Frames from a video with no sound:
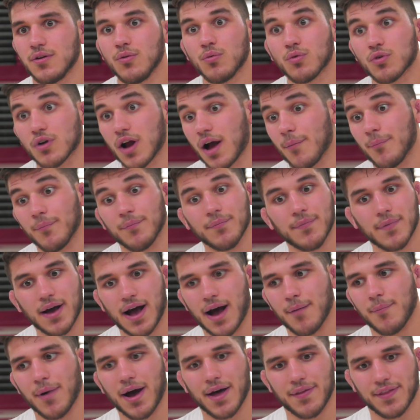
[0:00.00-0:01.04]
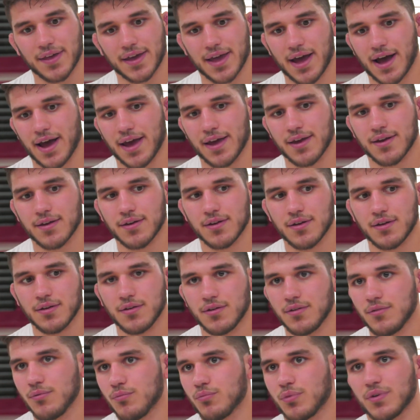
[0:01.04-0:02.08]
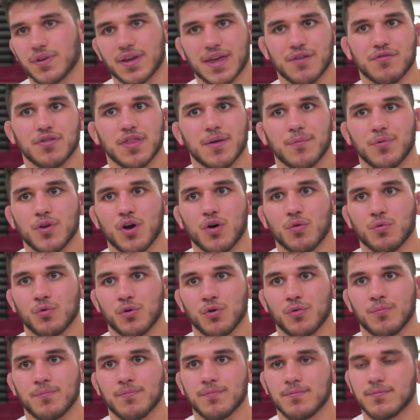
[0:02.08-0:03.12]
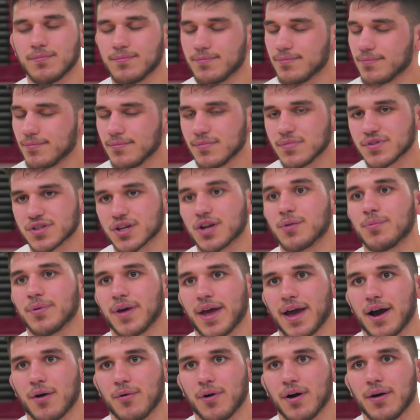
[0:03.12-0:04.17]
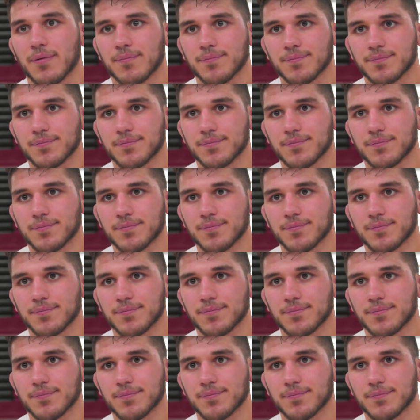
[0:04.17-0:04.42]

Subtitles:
where I'm on the guy, giving them no room, it's going to play out well.